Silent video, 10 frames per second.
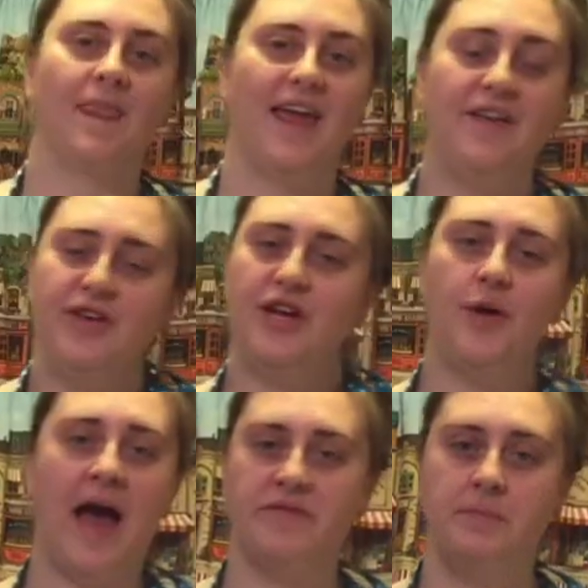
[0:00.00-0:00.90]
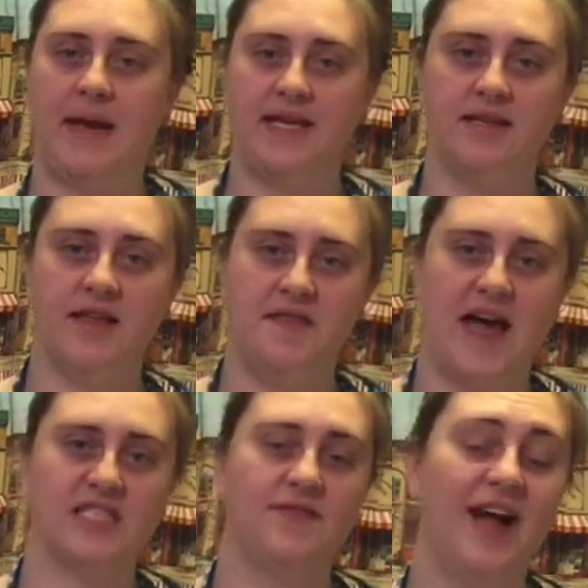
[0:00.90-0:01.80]
If you don't have a mandolin,
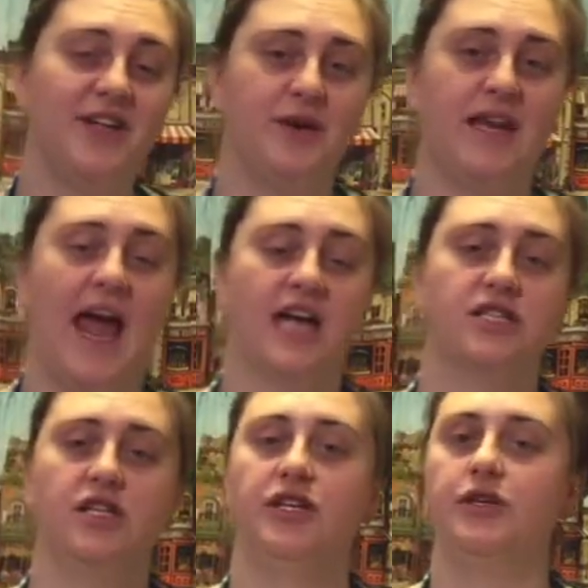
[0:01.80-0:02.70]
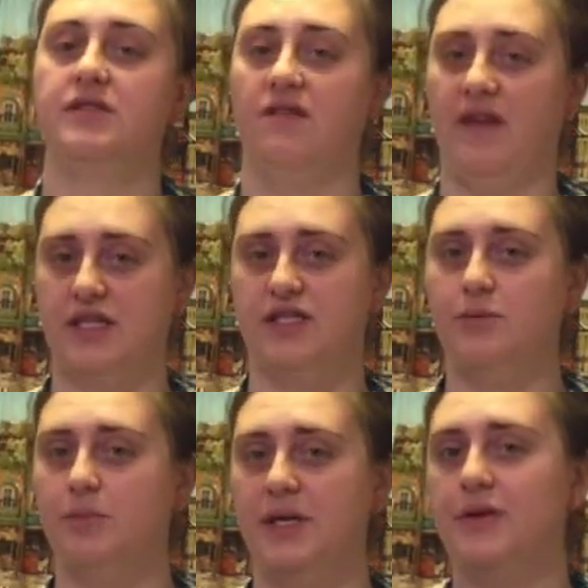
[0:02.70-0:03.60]
that's fine. You can actually use a
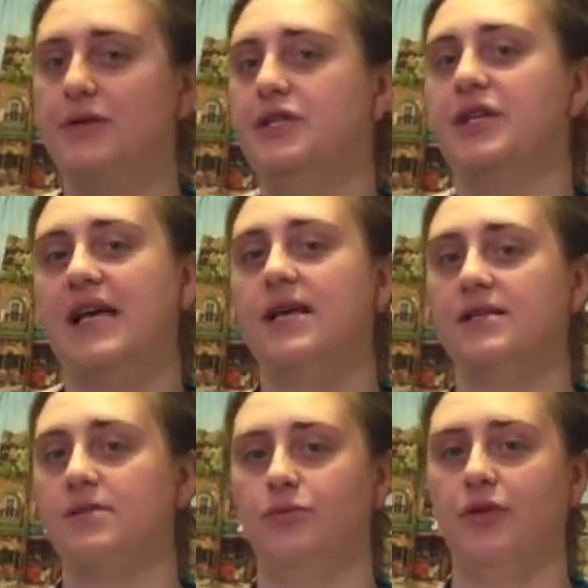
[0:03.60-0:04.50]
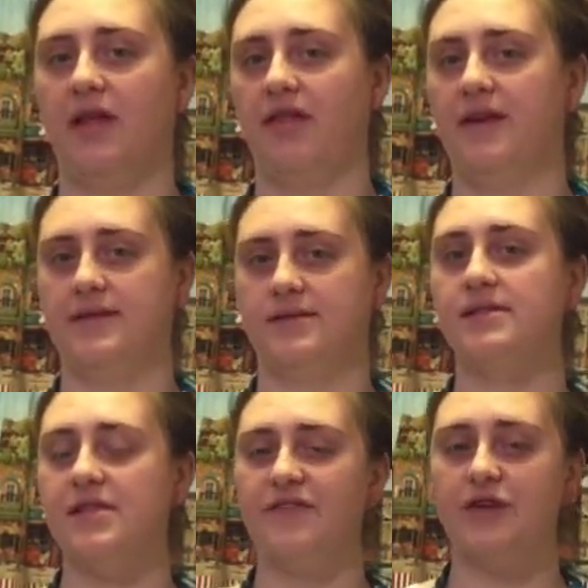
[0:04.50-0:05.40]
vegetable peeler to get some really thin
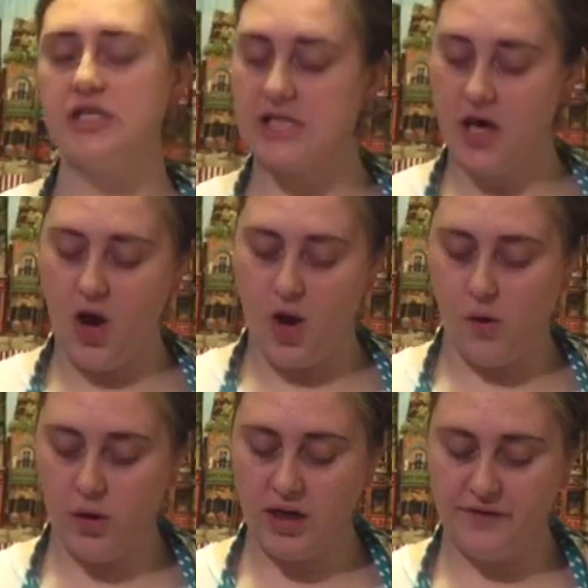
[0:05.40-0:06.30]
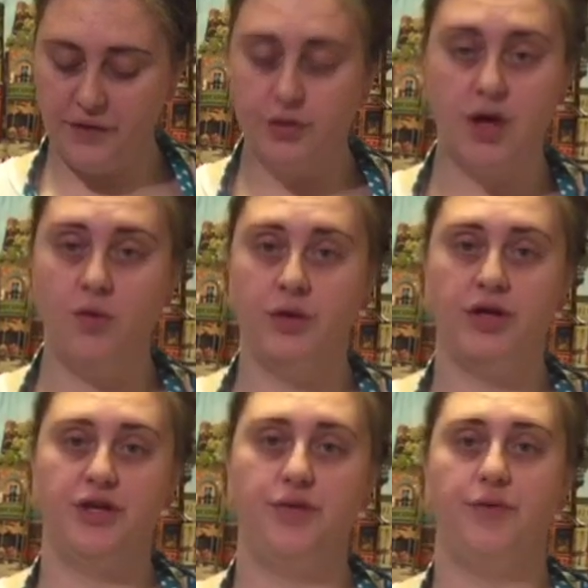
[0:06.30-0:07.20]
slivers. Or if you don't
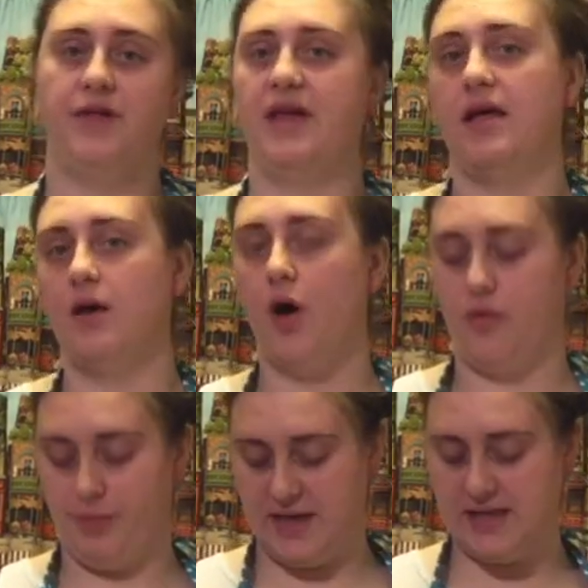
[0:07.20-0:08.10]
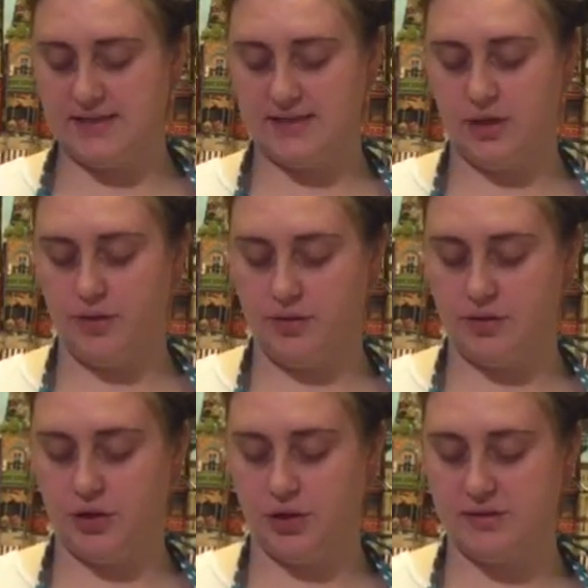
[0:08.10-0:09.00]
want to do the whole piece, you
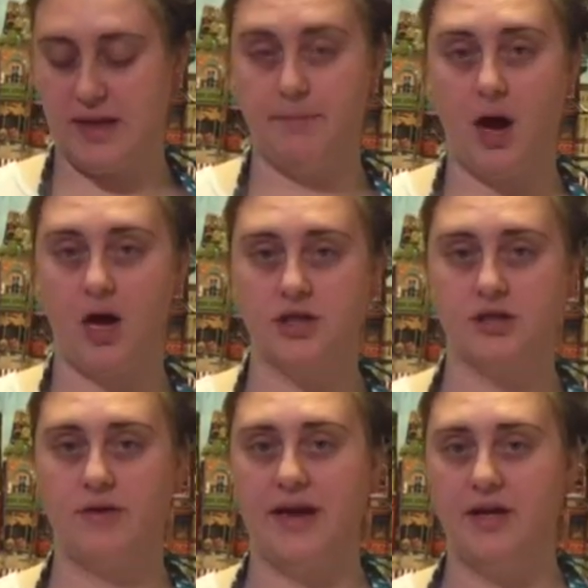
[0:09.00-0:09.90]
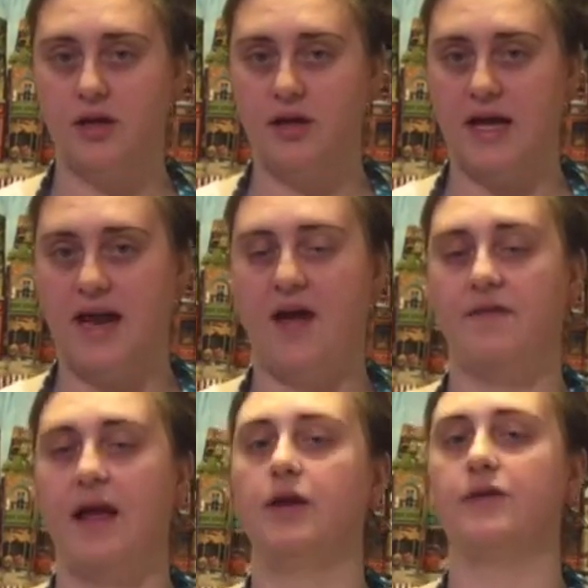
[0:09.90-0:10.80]
can use a box grater and
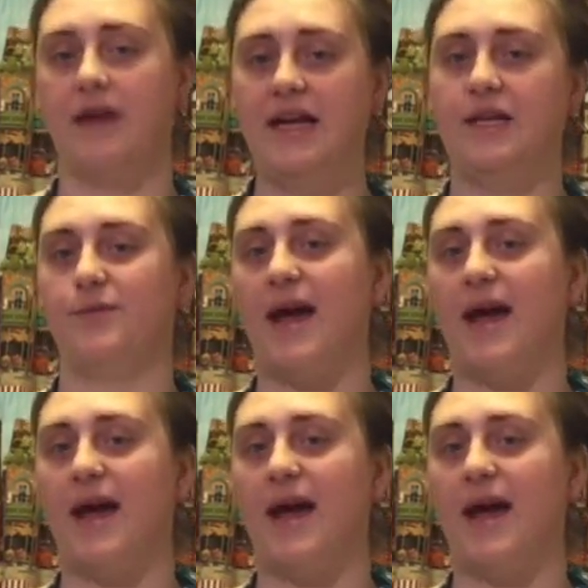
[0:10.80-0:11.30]
have grated